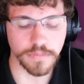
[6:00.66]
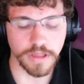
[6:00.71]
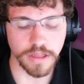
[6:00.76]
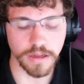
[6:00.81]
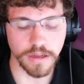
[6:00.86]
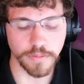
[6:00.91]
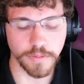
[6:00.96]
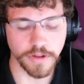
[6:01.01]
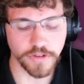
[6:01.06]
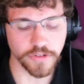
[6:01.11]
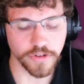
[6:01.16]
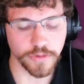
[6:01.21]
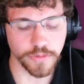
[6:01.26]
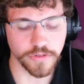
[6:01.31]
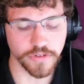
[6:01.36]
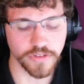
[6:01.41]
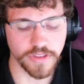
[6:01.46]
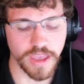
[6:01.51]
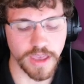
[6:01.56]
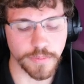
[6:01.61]
I'm not sure what
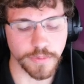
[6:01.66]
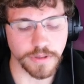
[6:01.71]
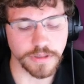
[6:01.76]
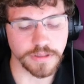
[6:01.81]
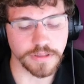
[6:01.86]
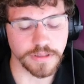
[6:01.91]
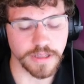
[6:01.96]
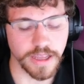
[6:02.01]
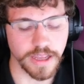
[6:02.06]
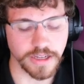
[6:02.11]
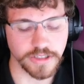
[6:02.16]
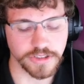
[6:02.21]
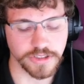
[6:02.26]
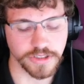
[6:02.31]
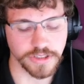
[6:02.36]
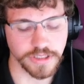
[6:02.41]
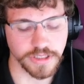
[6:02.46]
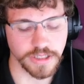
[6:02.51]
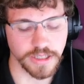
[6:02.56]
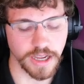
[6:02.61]
just happened,
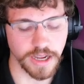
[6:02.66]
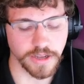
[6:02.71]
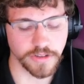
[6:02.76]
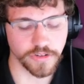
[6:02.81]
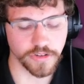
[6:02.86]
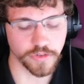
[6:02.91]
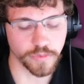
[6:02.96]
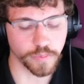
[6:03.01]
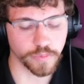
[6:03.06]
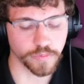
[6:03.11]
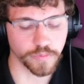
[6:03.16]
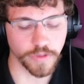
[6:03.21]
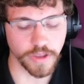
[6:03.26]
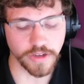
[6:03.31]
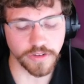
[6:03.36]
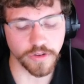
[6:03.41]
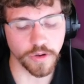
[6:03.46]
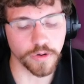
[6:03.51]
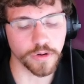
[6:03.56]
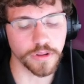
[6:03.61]
actually. I just,
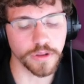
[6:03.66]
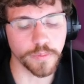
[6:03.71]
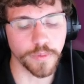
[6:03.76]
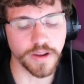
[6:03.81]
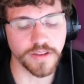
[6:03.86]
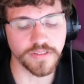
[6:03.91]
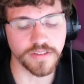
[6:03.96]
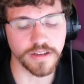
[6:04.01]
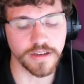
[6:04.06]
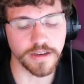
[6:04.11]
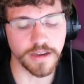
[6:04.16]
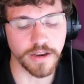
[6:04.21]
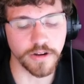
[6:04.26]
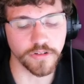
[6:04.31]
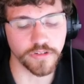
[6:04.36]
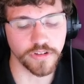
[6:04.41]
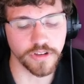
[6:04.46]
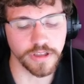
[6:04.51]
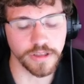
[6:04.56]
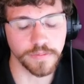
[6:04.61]
like, totally wasted an
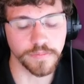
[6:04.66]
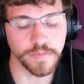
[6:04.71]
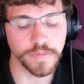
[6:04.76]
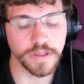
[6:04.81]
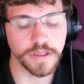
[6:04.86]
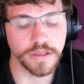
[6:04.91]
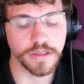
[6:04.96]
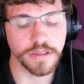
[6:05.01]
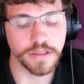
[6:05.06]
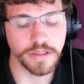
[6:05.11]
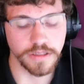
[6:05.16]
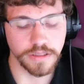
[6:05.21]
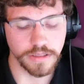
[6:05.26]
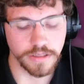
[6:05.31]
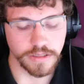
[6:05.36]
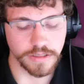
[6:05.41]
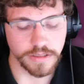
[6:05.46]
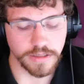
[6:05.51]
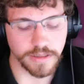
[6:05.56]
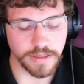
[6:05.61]
energy.
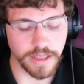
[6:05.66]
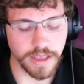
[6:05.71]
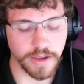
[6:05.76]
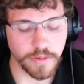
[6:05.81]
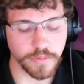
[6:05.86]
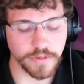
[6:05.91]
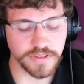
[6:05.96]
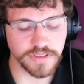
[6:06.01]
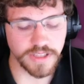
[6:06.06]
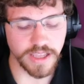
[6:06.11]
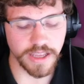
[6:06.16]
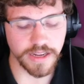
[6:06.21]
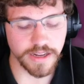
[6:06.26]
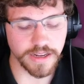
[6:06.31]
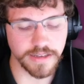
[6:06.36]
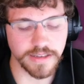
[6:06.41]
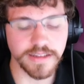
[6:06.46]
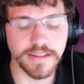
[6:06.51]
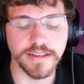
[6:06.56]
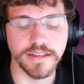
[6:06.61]
That was not
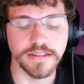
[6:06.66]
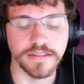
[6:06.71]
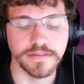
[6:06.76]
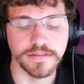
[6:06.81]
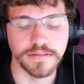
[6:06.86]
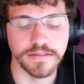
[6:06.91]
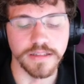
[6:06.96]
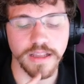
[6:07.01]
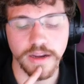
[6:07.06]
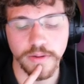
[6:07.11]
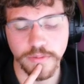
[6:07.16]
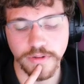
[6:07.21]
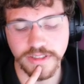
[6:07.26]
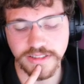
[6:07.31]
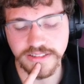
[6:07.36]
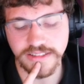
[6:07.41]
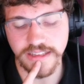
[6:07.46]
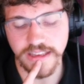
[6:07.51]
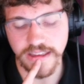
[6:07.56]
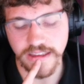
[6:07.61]
ideal, I will
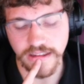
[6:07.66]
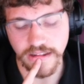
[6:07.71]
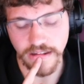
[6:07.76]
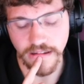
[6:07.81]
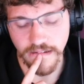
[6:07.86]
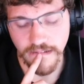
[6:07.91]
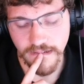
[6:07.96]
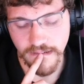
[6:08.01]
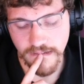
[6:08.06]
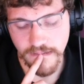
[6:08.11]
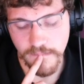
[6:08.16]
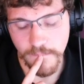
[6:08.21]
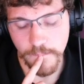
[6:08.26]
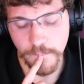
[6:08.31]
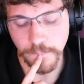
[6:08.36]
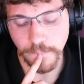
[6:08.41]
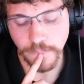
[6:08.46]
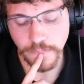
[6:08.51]
say. Well,